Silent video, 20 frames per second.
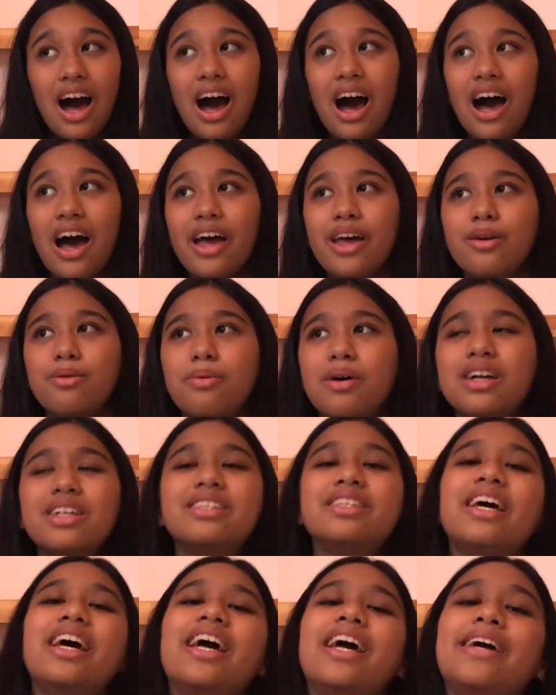I
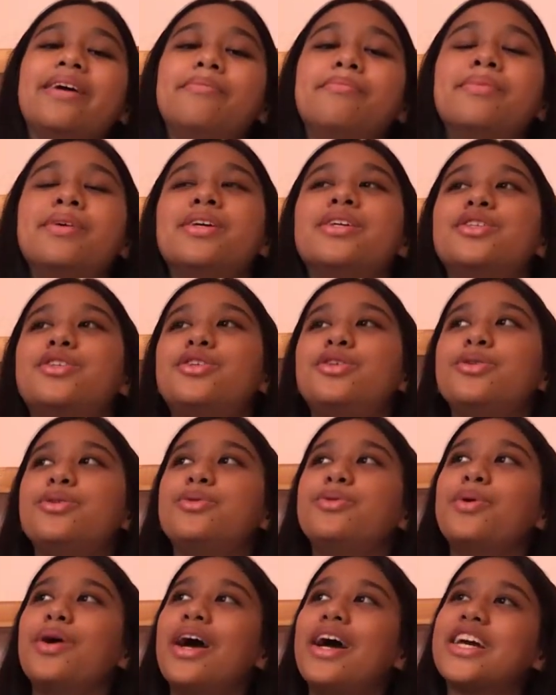want to aim
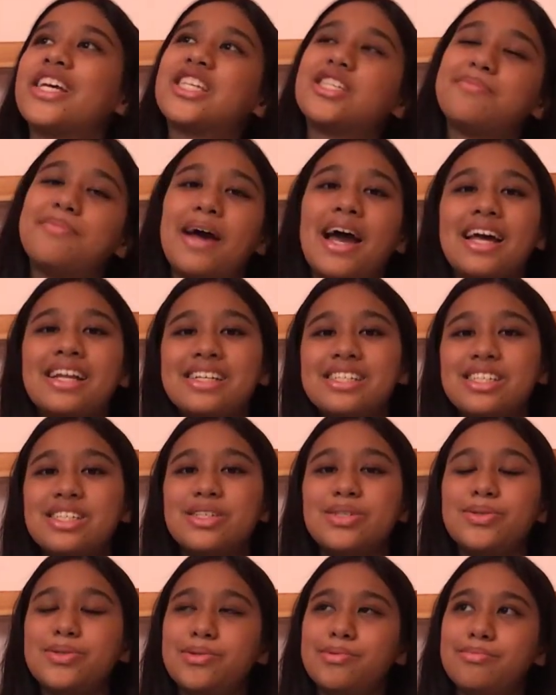to expand
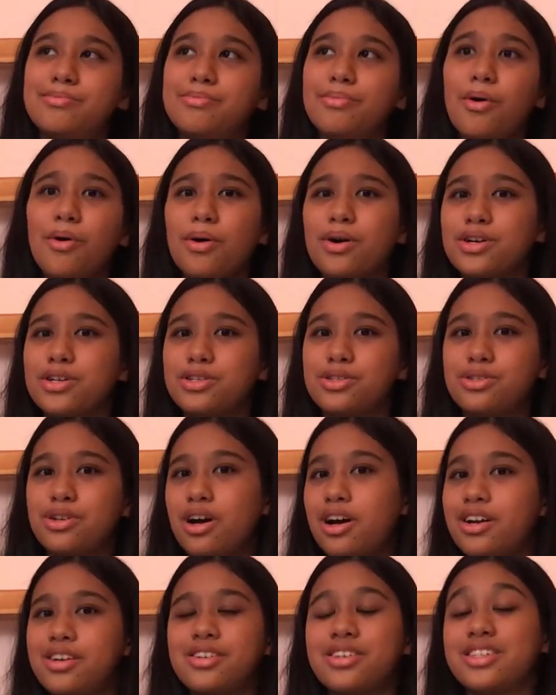into more
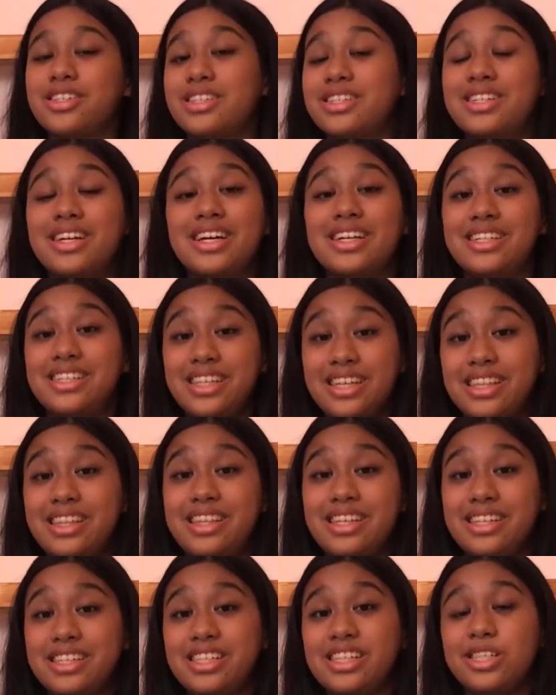genres than I
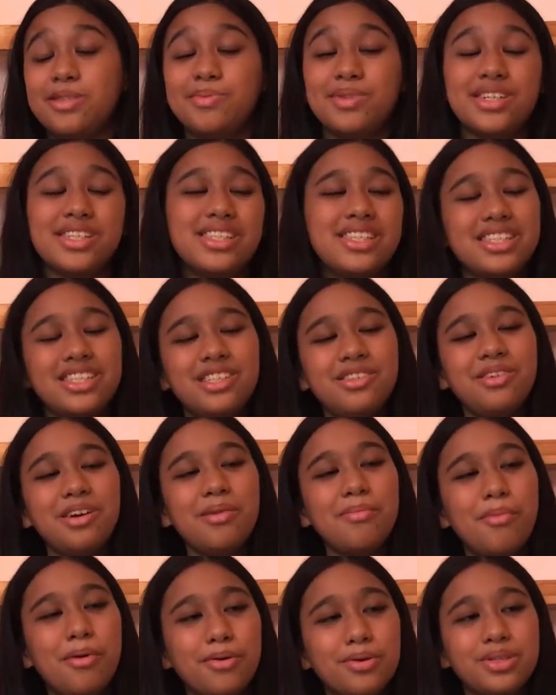did this year, because this year
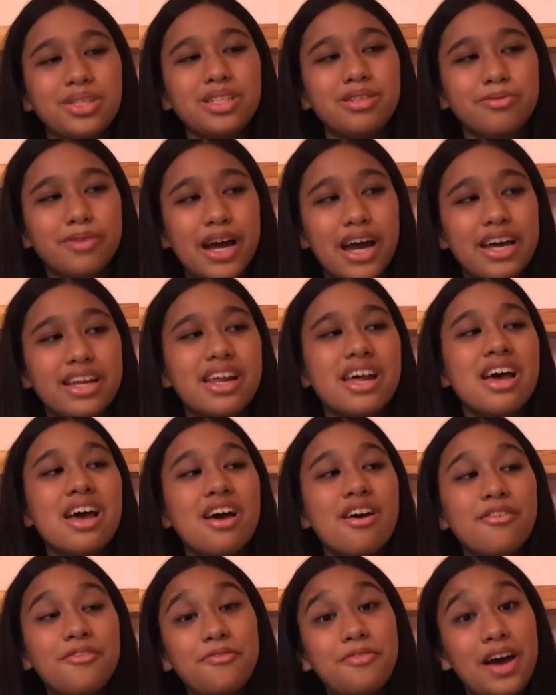I mostly read
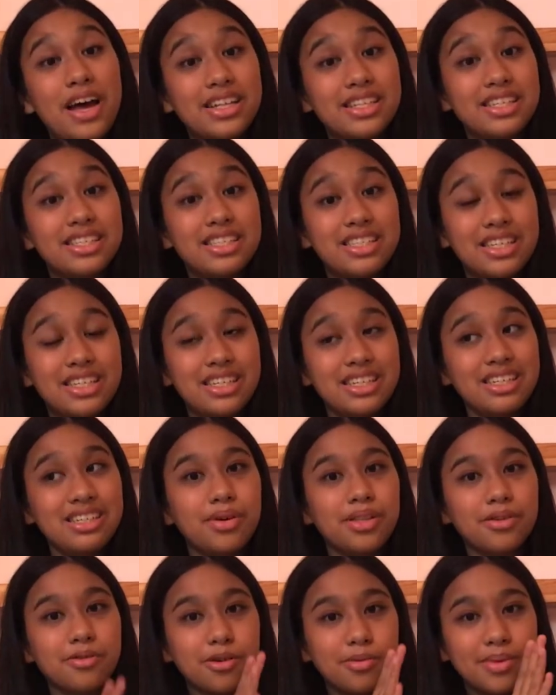fantasy
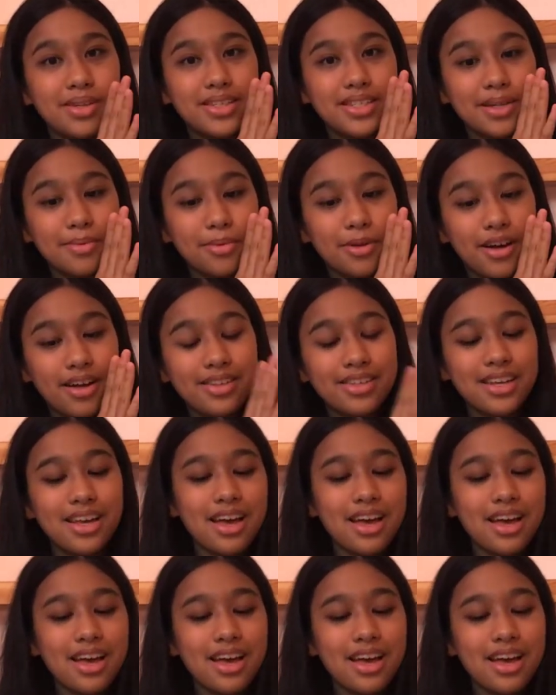with a romance subplot.